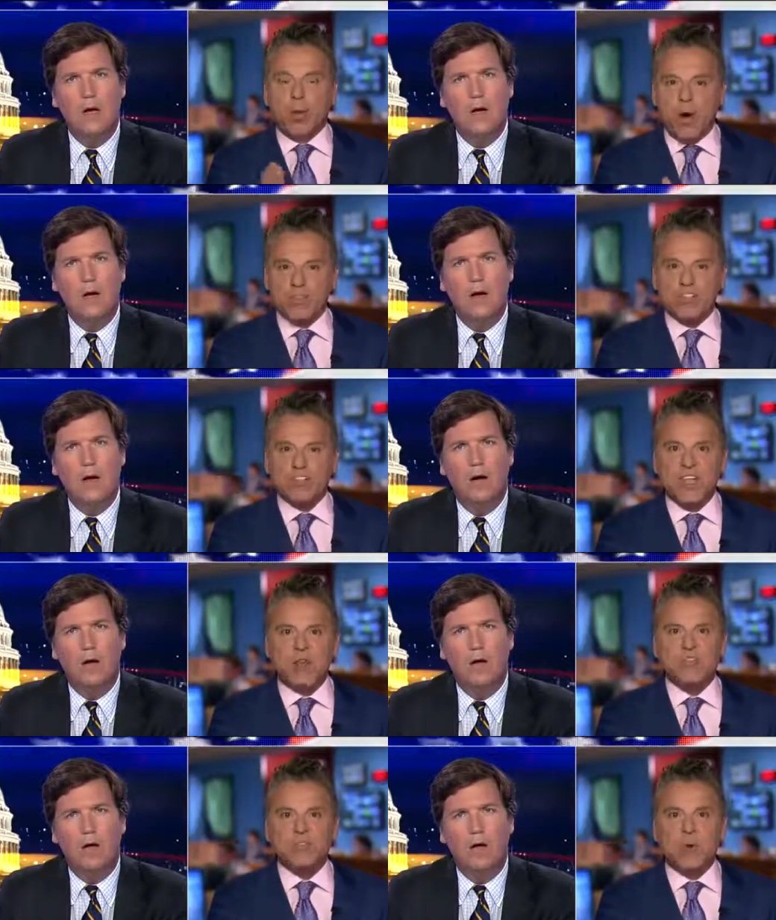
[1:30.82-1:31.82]
Speaker 1: post the
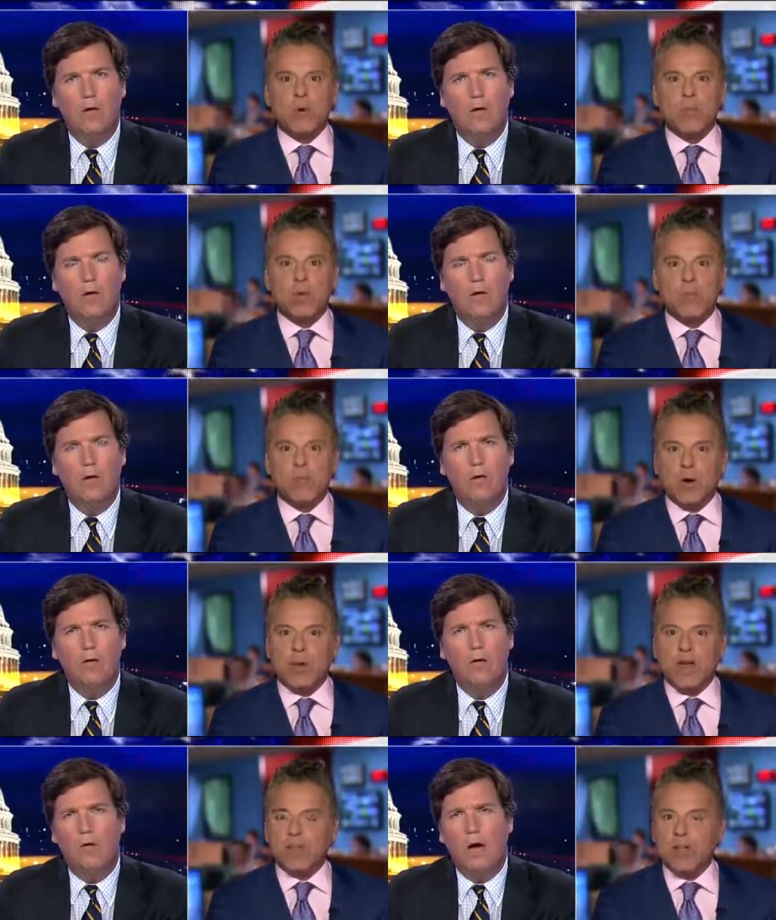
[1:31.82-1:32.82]
Daily Stormer put up there oh,
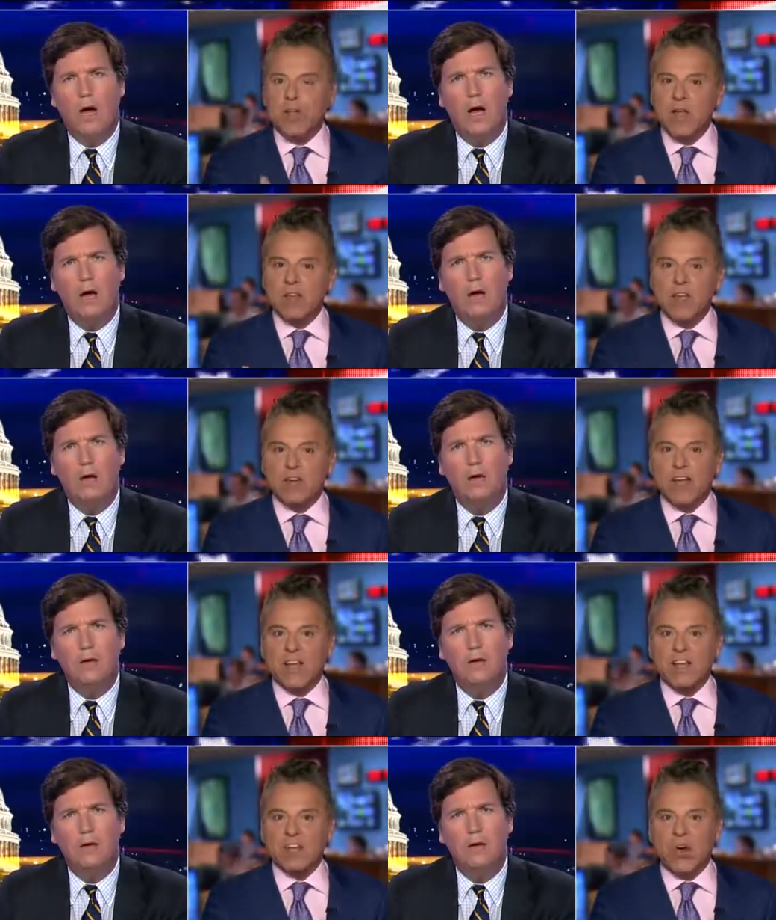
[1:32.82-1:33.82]
about the, uh, the, young
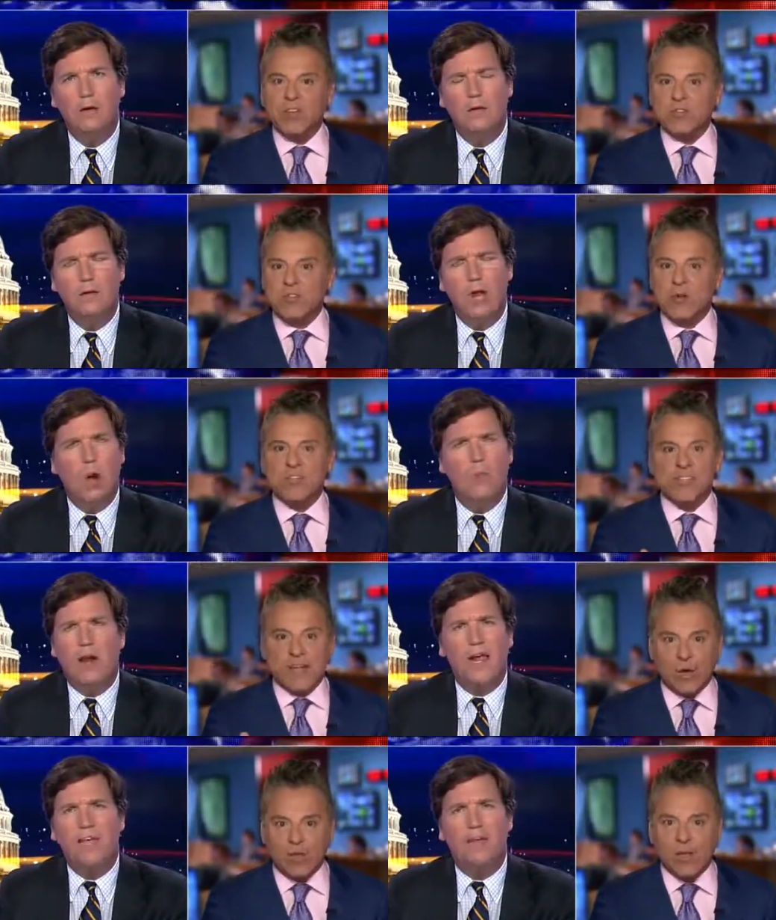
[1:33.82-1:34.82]
lady in Charlottesville? No, but
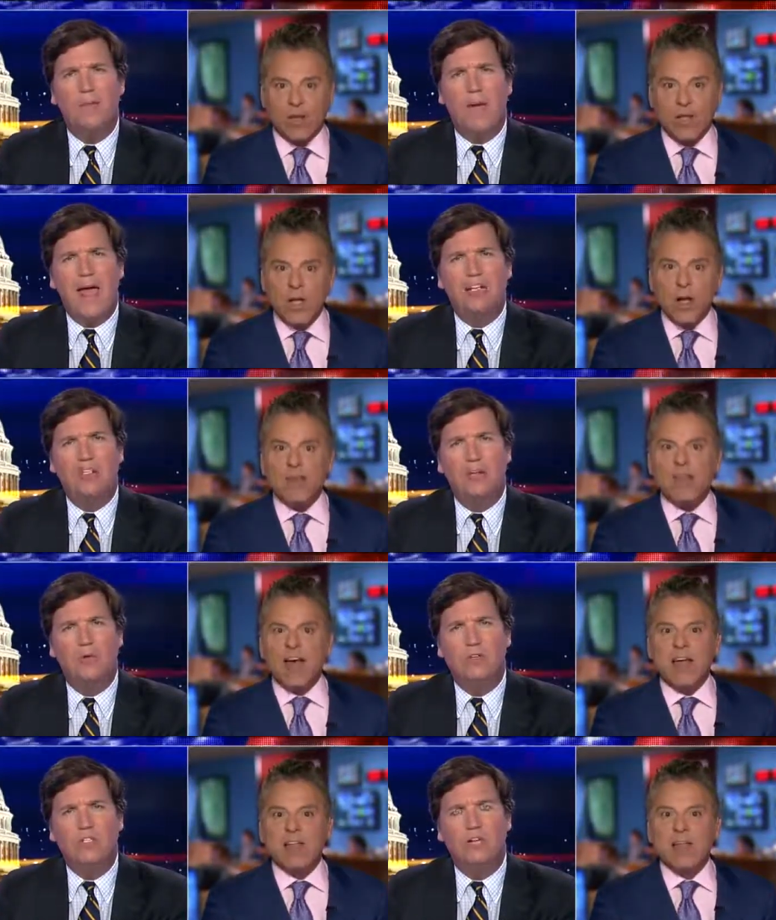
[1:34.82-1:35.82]
killed? I can imagine I mean, it
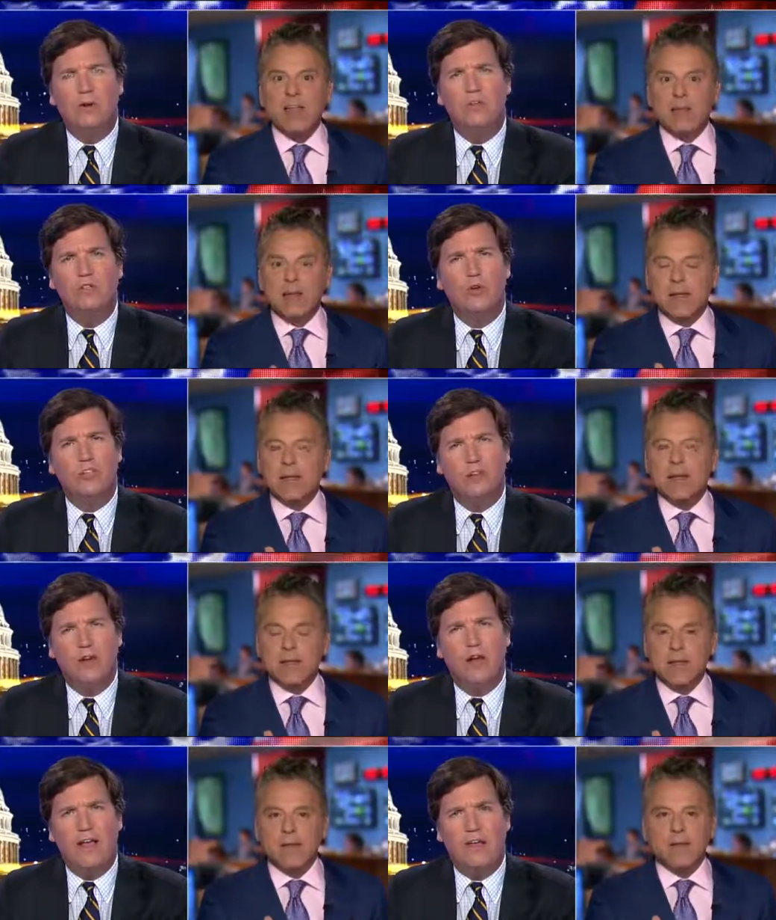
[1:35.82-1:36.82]
was
Speaker 2: it was all
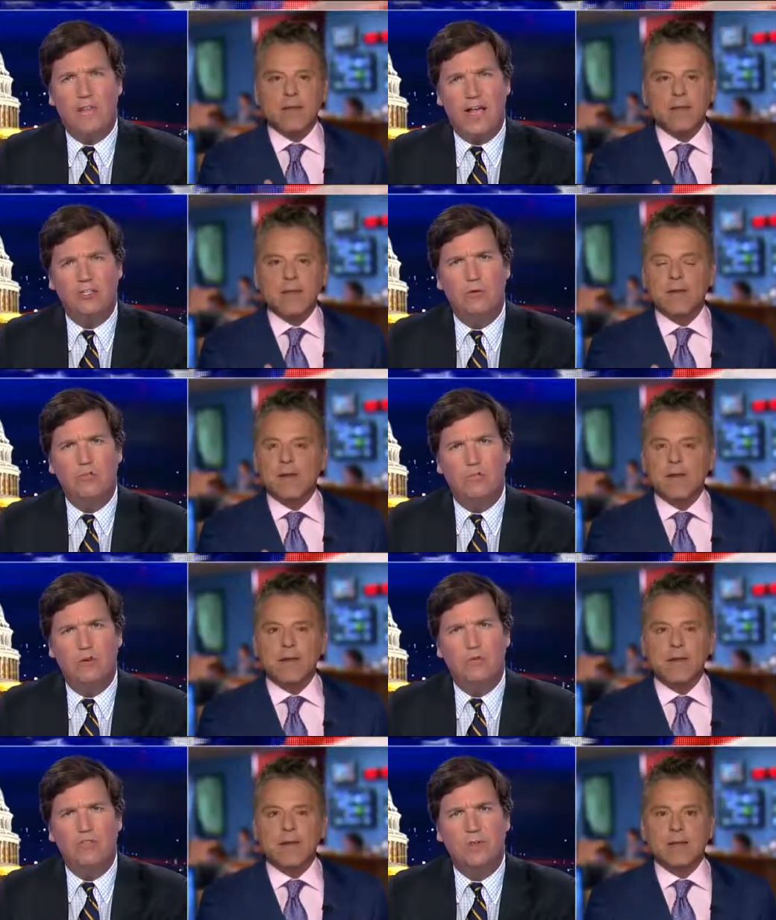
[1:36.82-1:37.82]
sudden. I can imagine it was
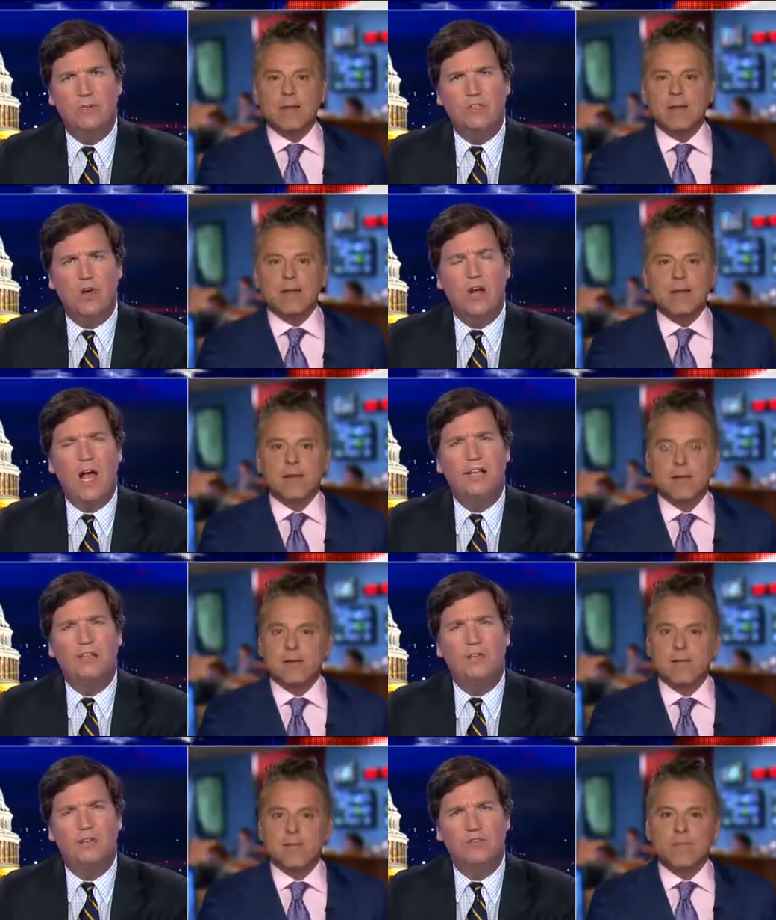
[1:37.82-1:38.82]
loathsome. It, There's all kinds
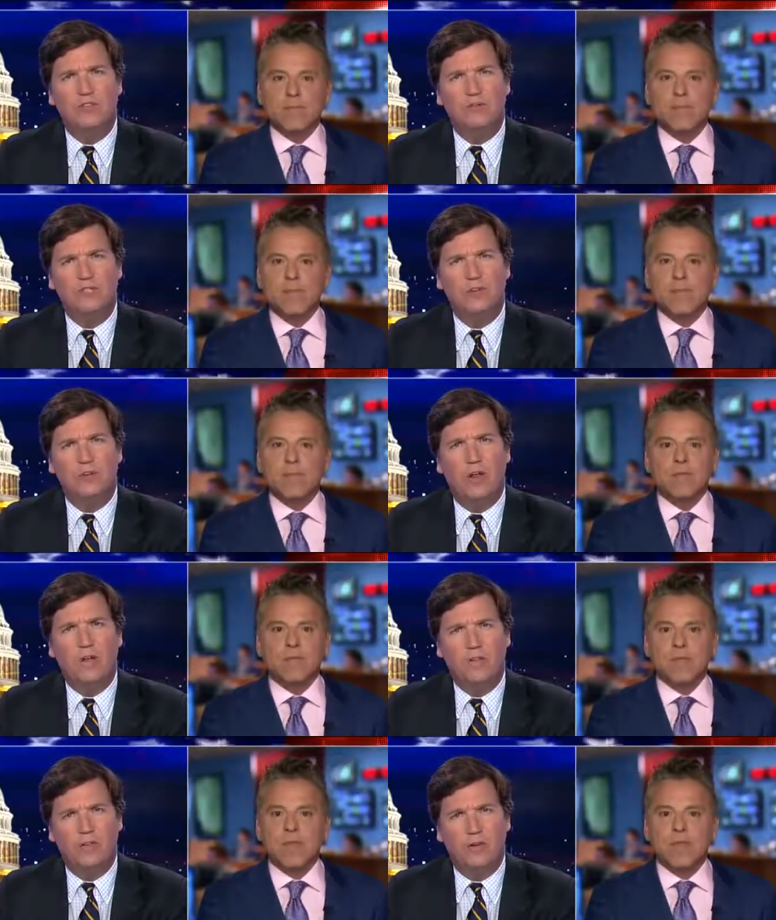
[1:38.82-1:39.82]
of loathsome material
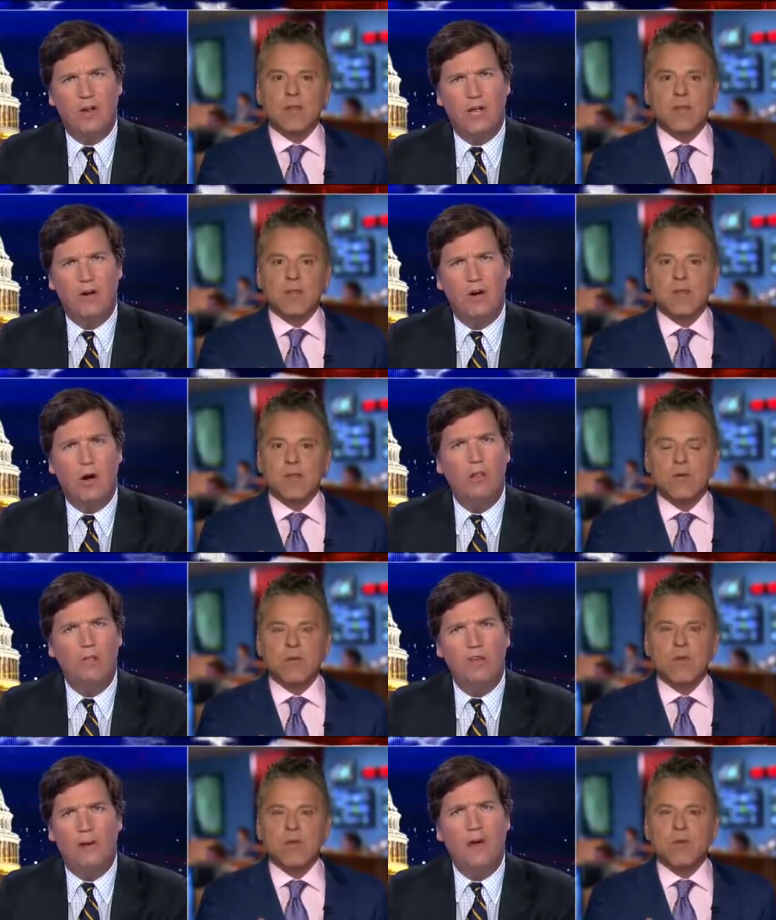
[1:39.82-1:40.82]
on the internet. All
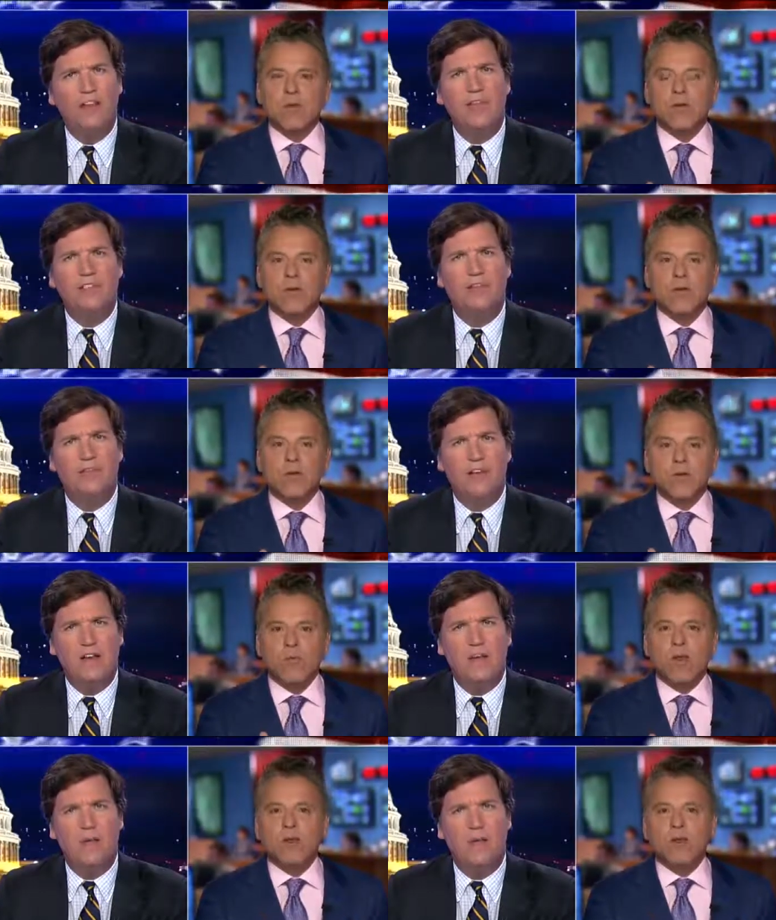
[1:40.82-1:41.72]
of it. I'm not here to defend right. it.